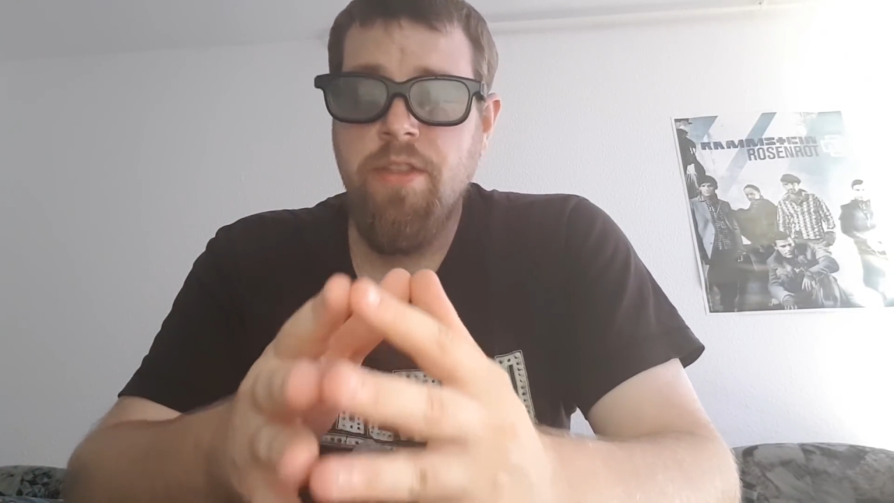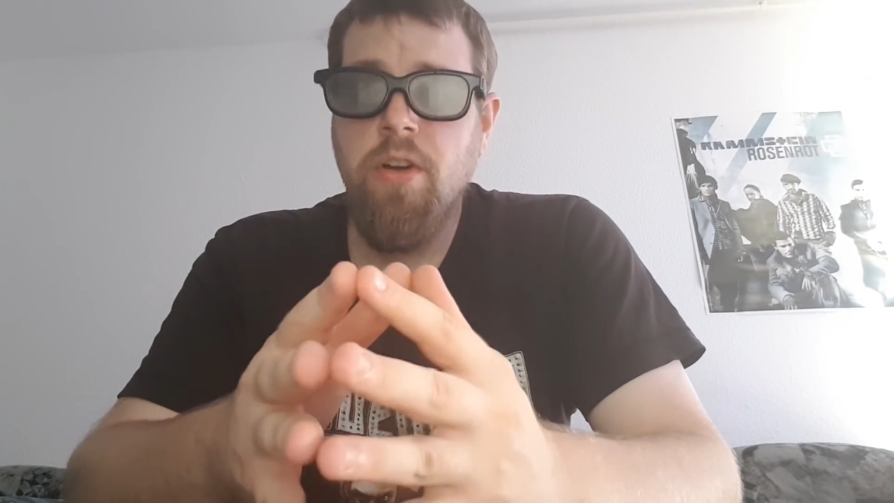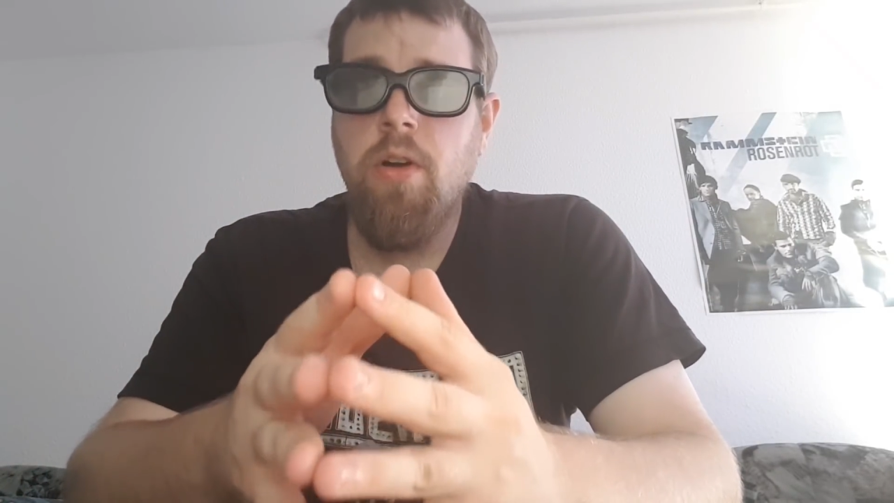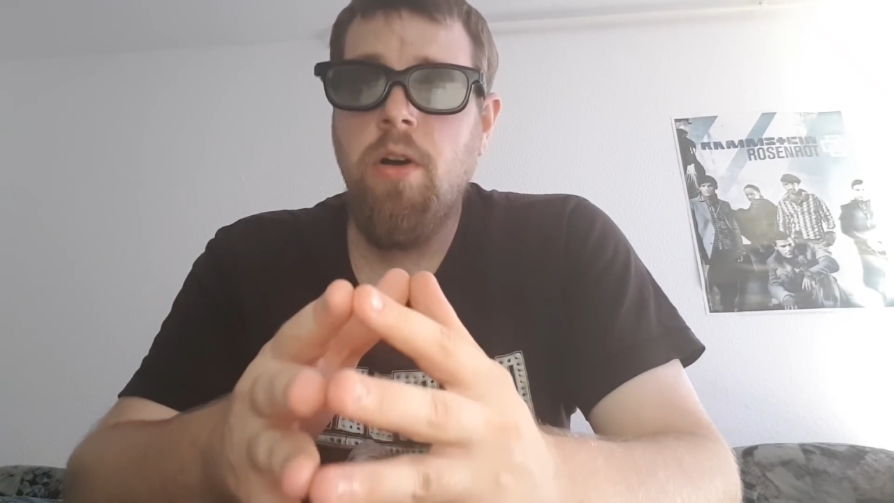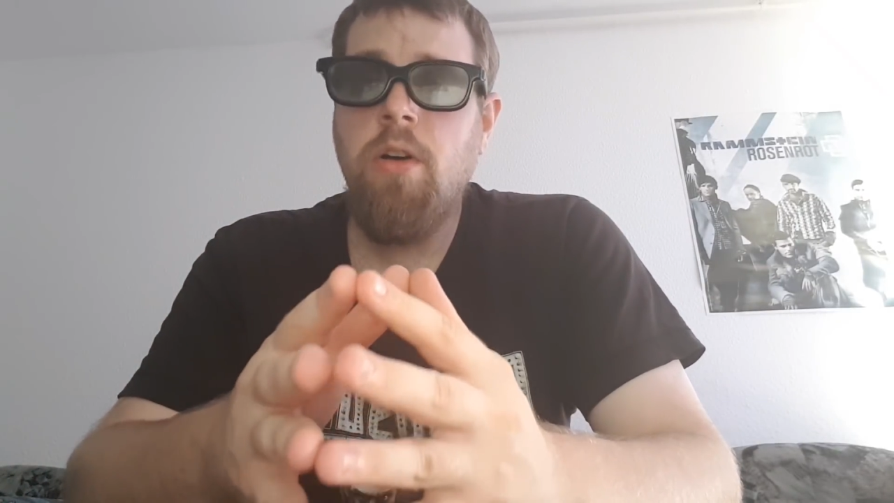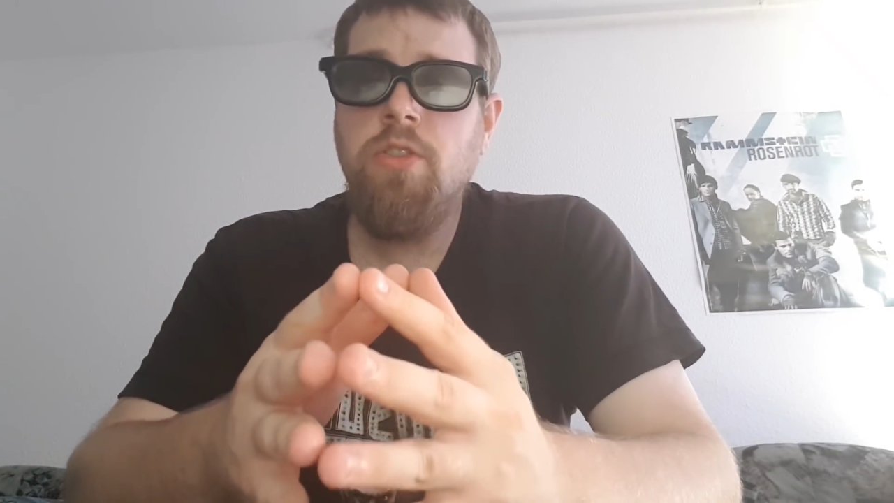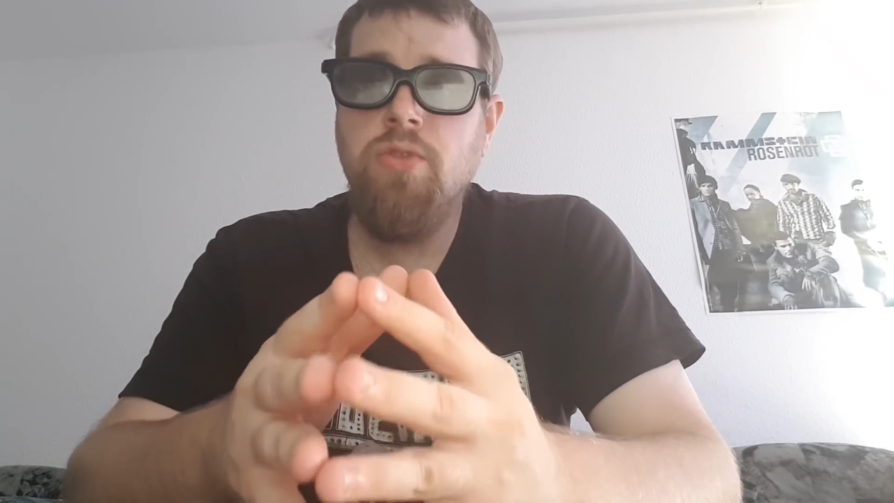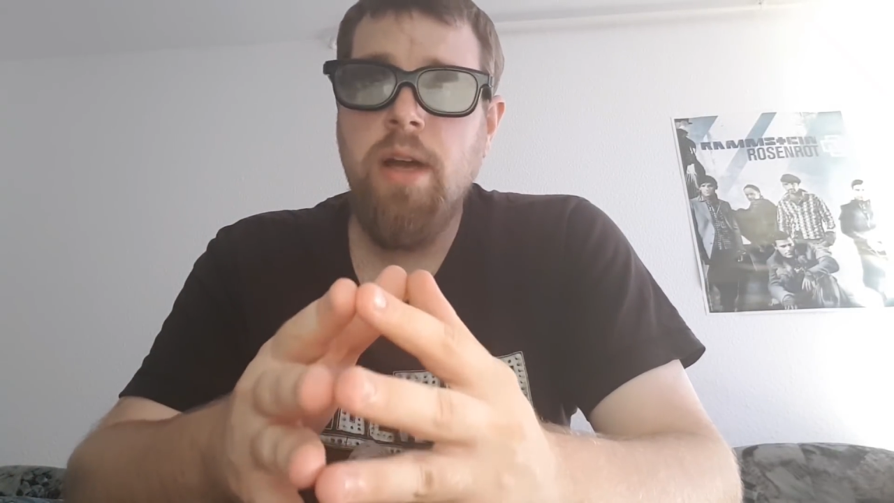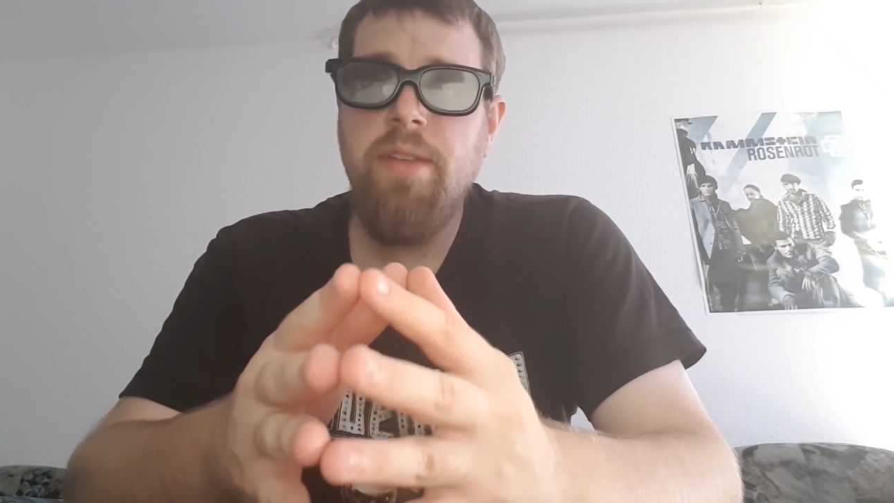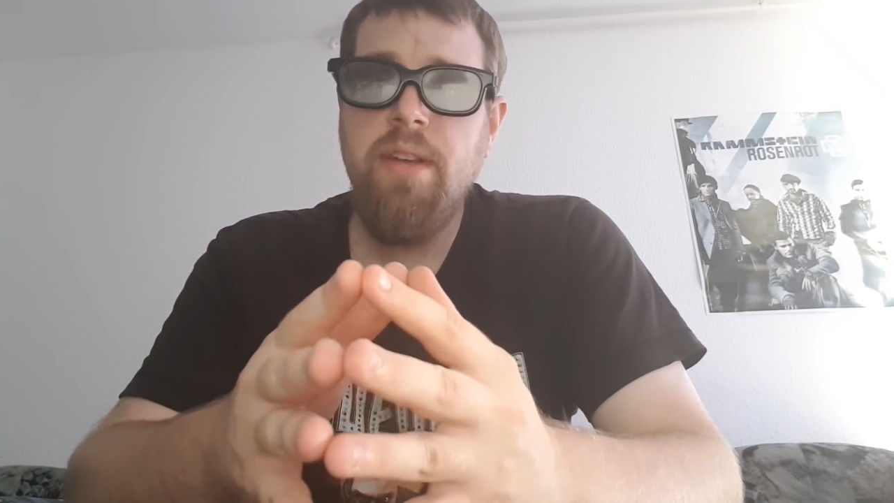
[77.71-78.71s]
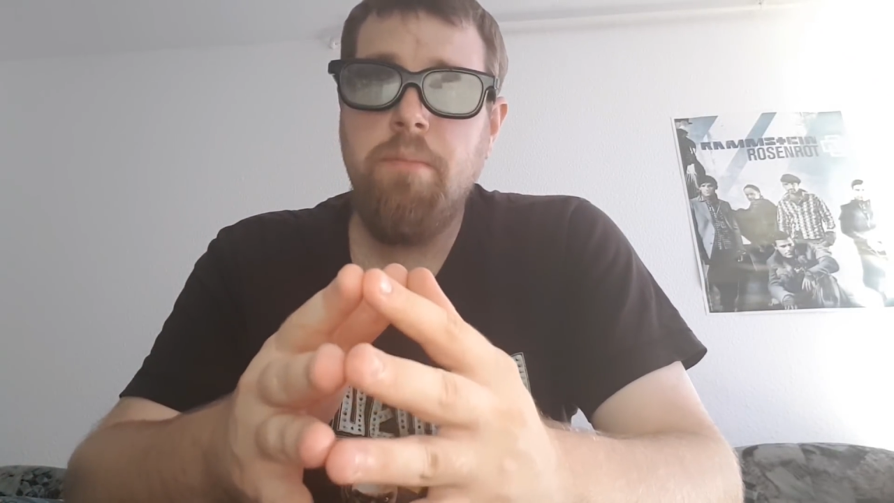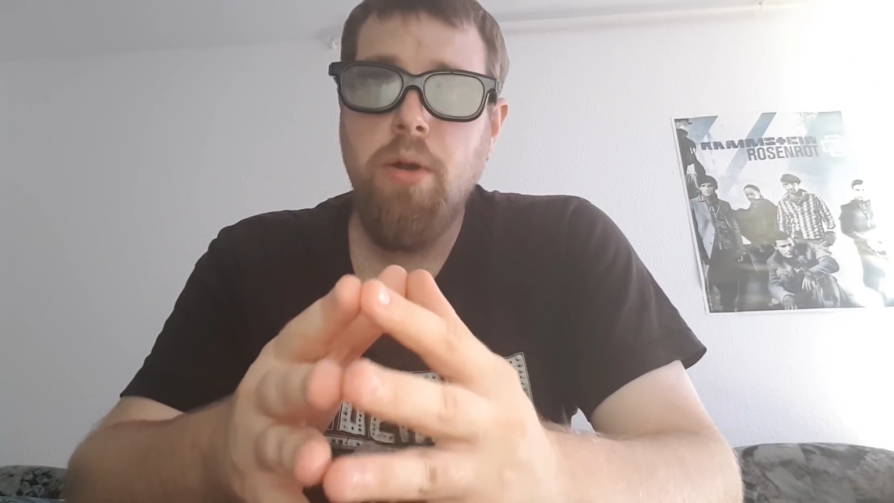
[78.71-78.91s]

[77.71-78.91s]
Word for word: they're all driving